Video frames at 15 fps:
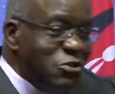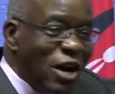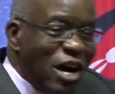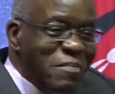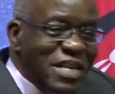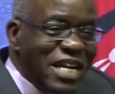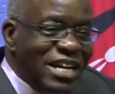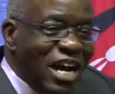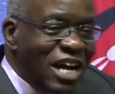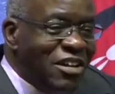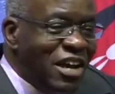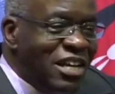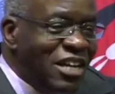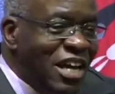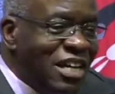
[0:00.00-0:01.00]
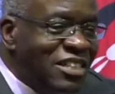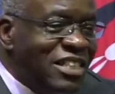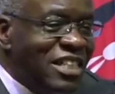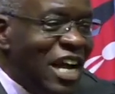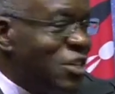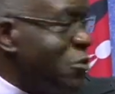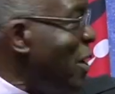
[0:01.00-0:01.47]
how many uh,
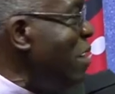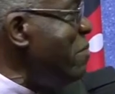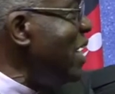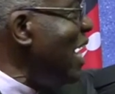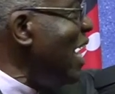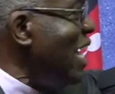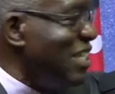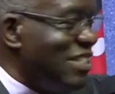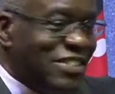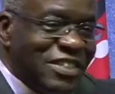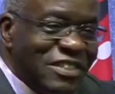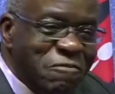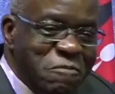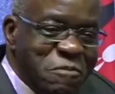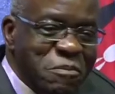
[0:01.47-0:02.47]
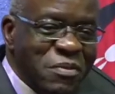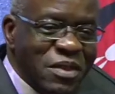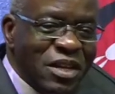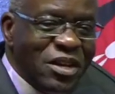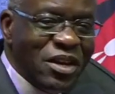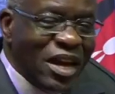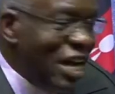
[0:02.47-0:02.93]
into how many heads?
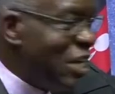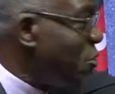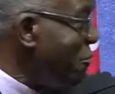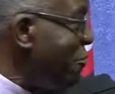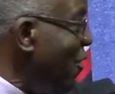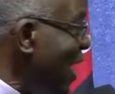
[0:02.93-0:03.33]
Into four